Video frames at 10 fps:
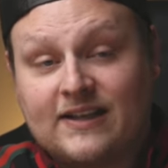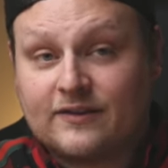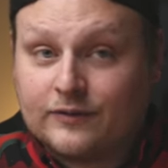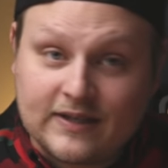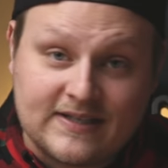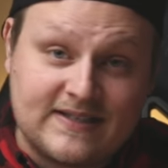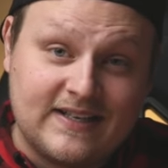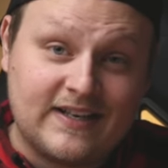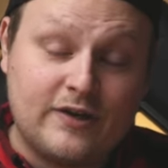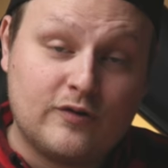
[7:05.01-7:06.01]
Didn't really
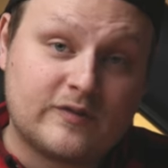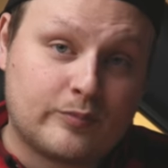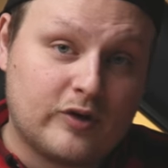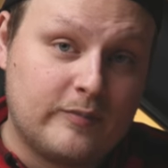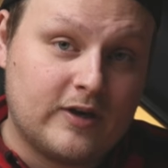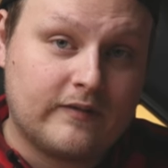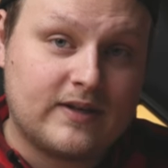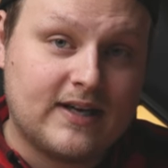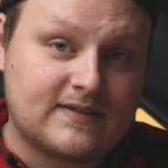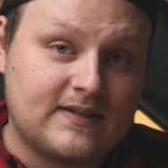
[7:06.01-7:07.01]
see a huge improvement over
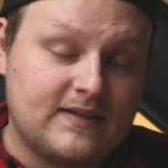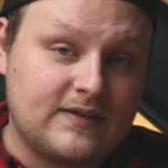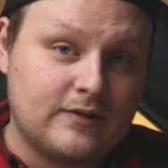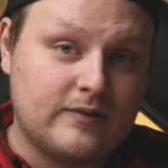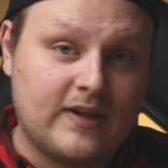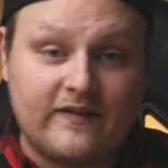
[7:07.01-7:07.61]
the X-T2.